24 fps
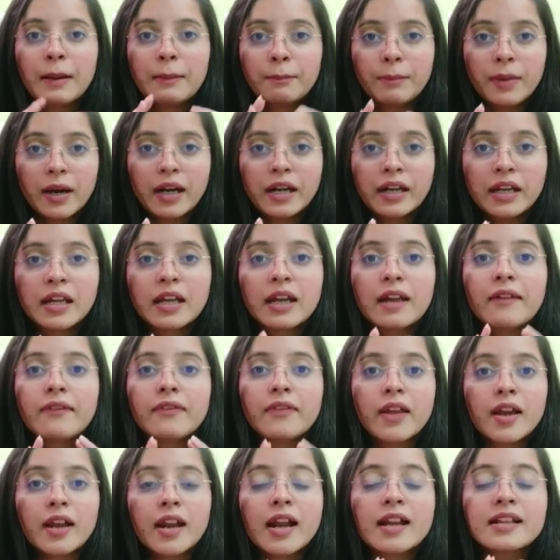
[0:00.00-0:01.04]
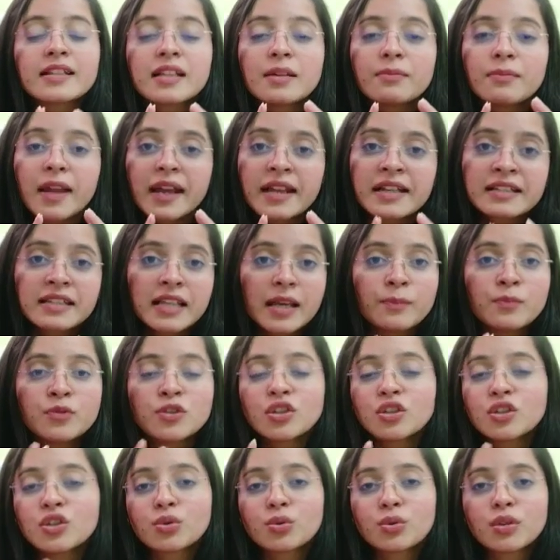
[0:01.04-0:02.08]
But there are some
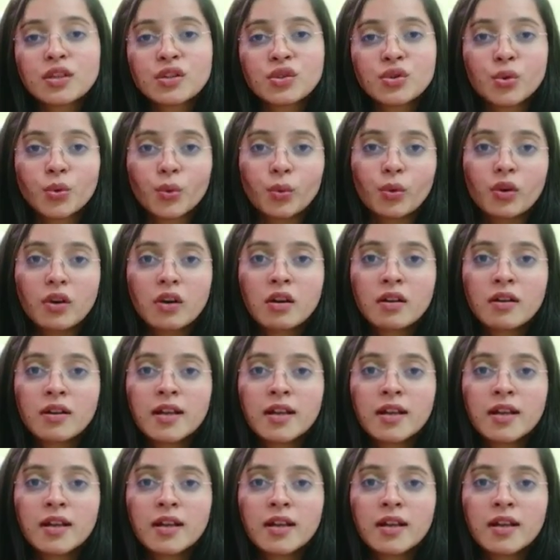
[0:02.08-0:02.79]
exceptions to this rule.